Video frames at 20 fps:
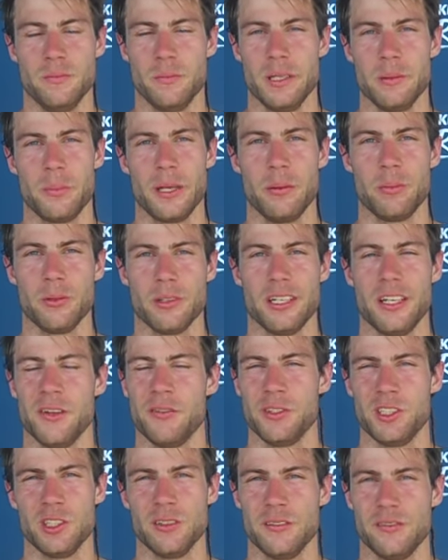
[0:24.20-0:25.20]
beat people in
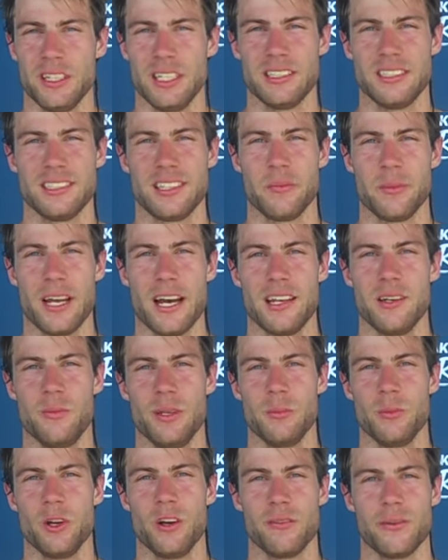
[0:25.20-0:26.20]
individual events, it's going to be hard to
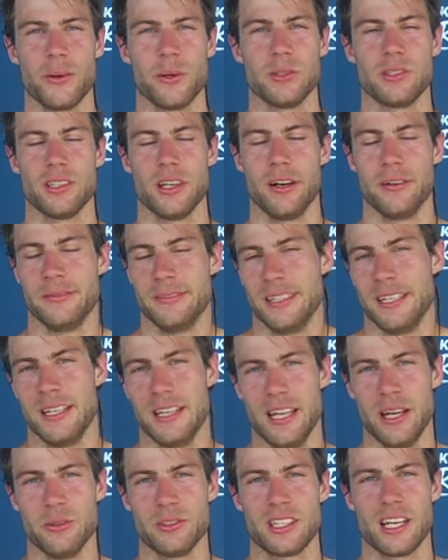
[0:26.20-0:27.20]
beat me overall. So
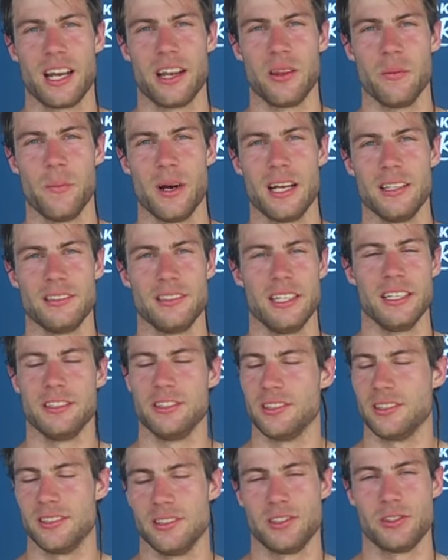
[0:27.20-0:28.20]
that was kind of the mindset,
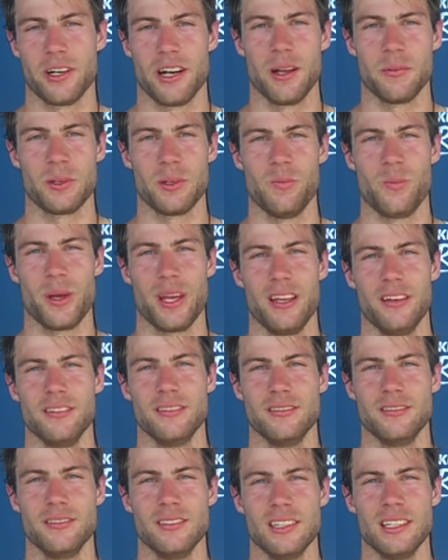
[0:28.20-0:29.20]
just to straight up compete
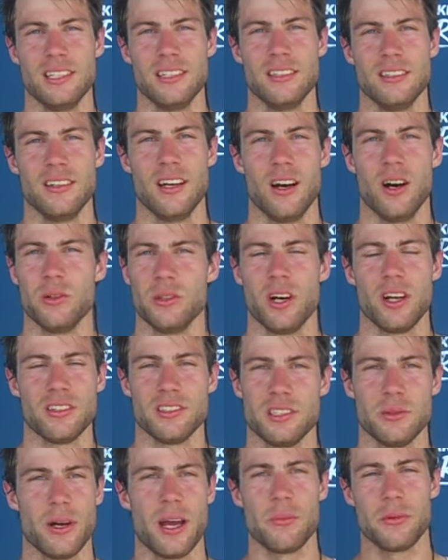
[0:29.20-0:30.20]
hold on
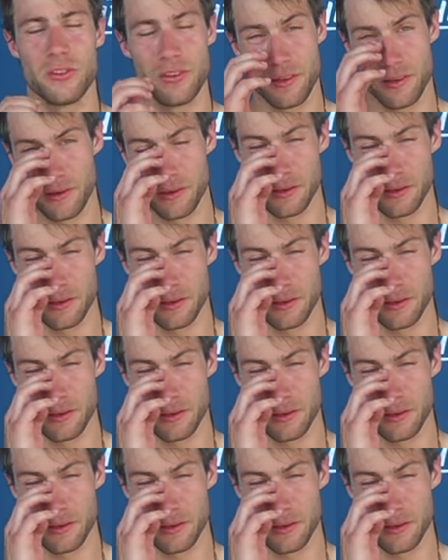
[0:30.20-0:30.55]
and see what happens.